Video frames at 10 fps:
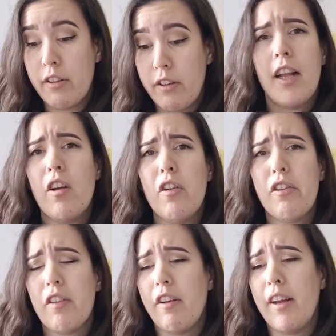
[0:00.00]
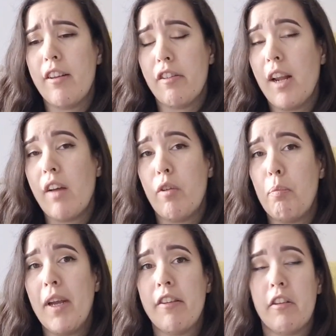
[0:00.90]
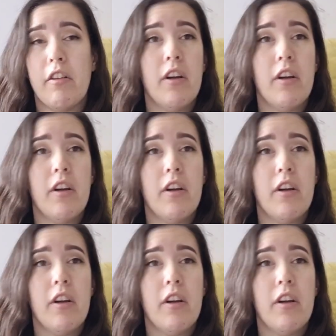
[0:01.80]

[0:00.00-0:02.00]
And also it doesn't have a base. I thought,